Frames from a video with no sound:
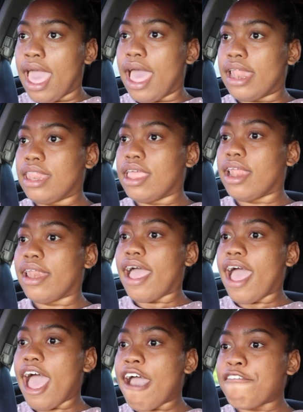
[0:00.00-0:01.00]
And then
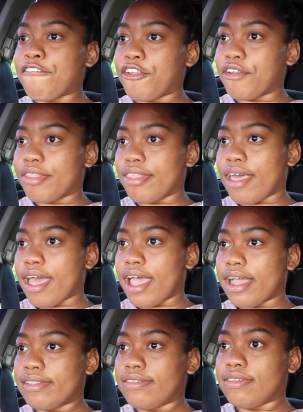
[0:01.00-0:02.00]
after
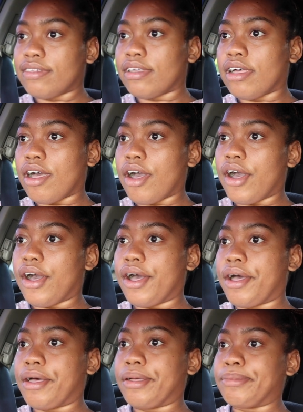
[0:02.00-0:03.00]
that,
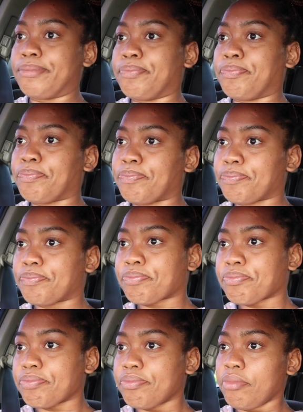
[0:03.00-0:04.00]
I'm
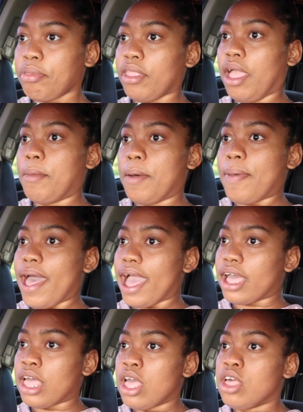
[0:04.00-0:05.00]
going to
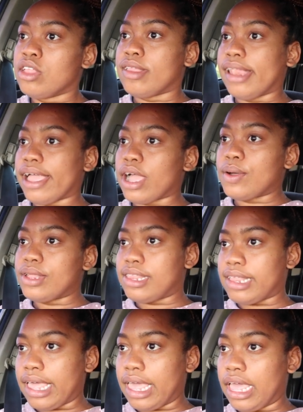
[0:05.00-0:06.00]
pack. So like I was
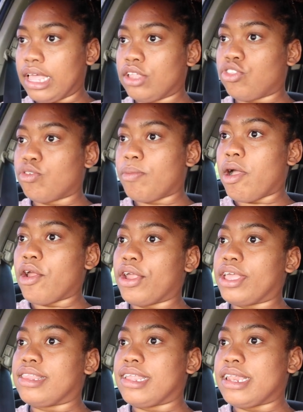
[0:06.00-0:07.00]
saying, tomorrow is